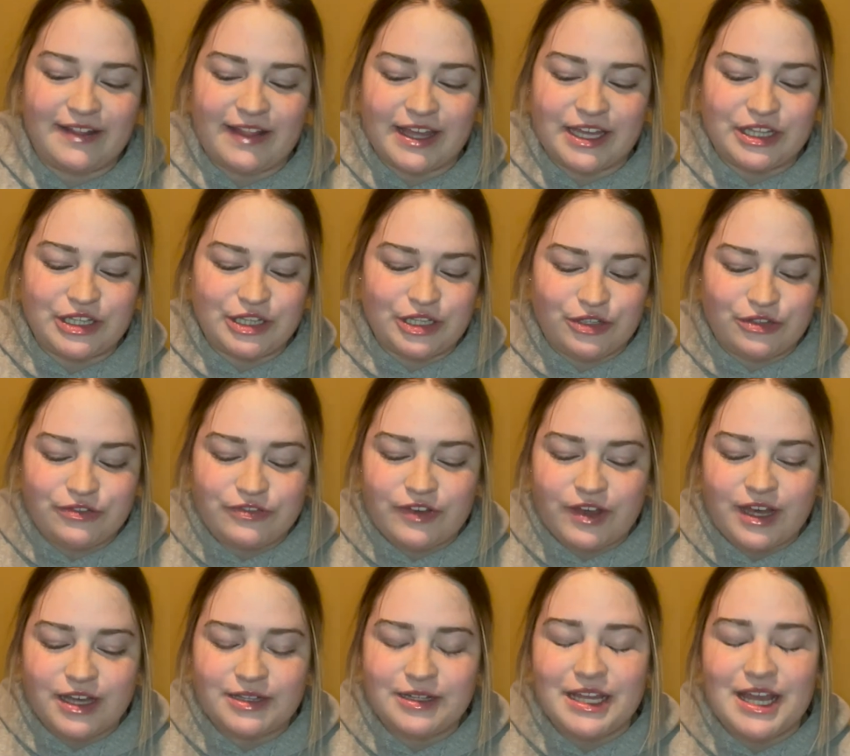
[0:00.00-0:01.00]
like a
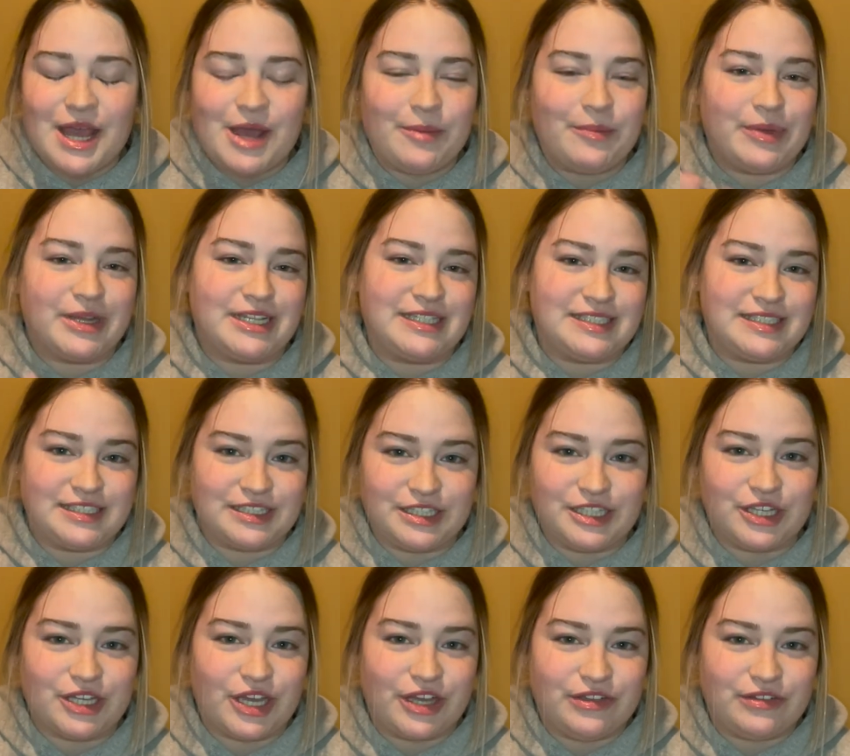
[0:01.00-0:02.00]
loofah, but it's
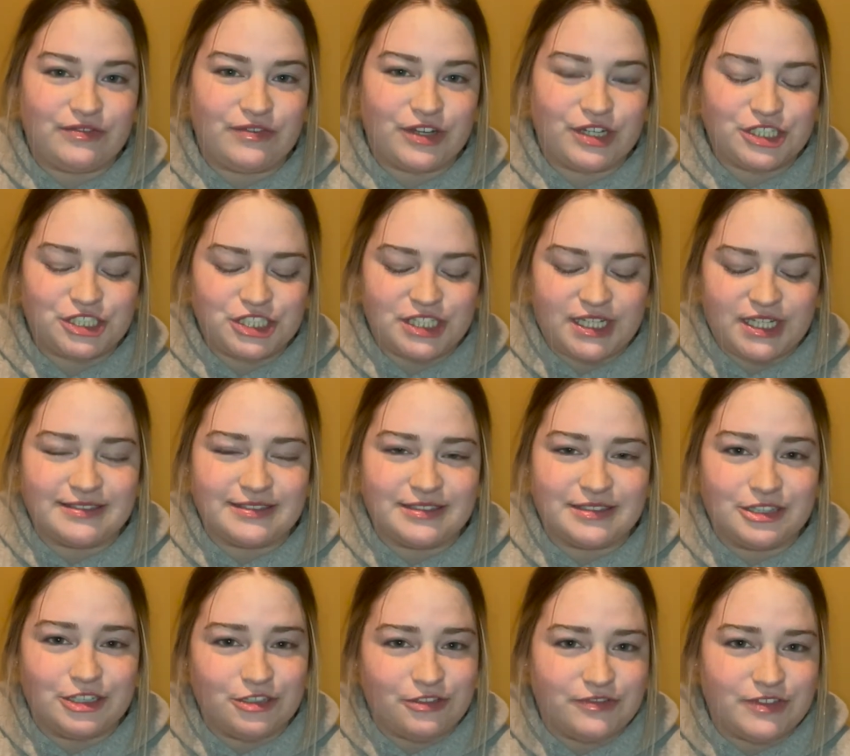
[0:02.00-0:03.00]
silicone version.
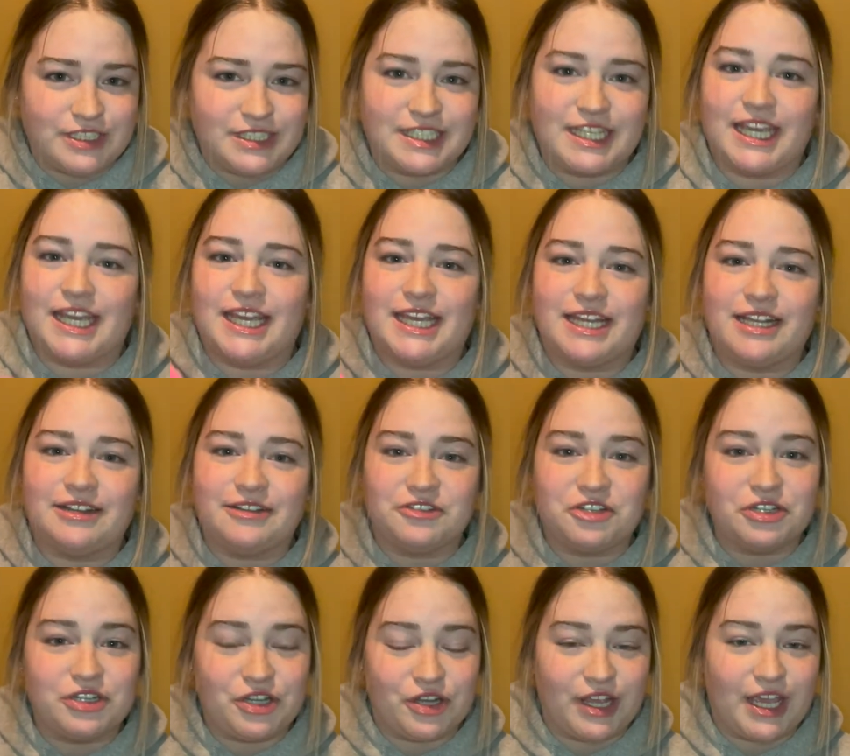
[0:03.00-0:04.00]
Loofahs can
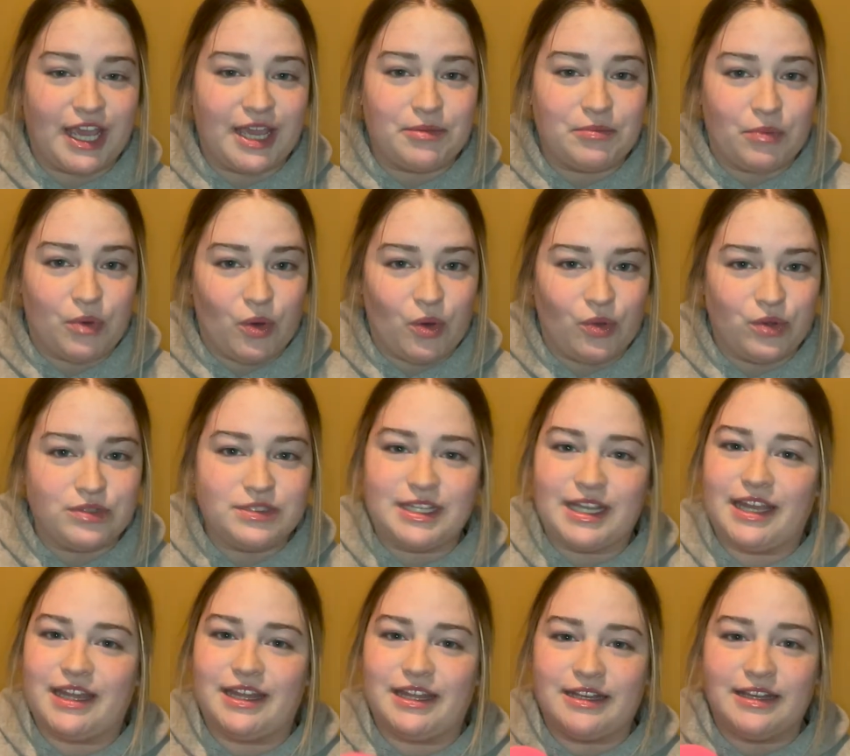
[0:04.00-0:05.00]
create mold
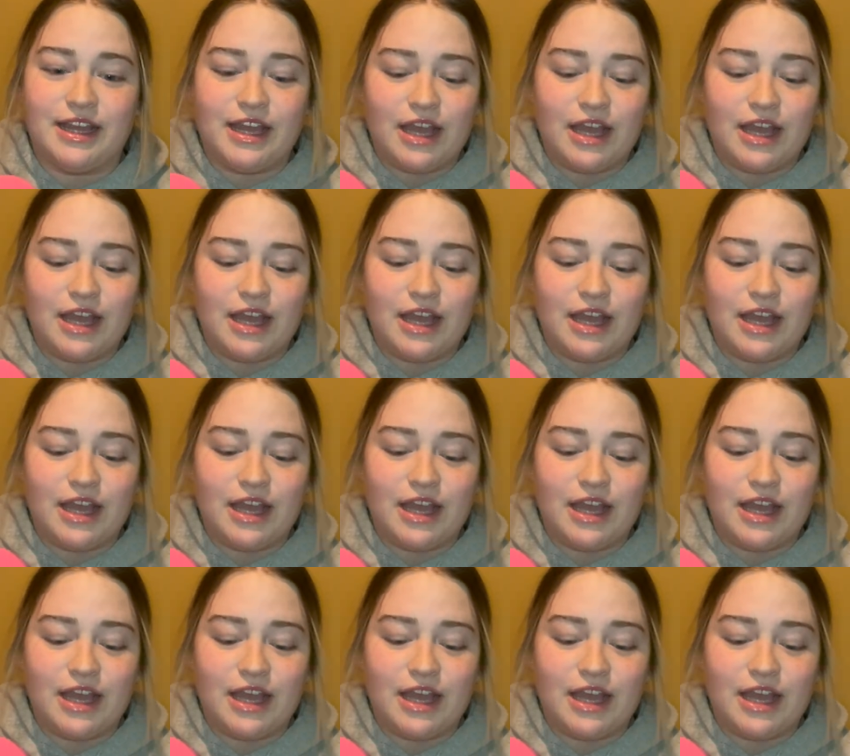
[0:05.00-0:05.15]
and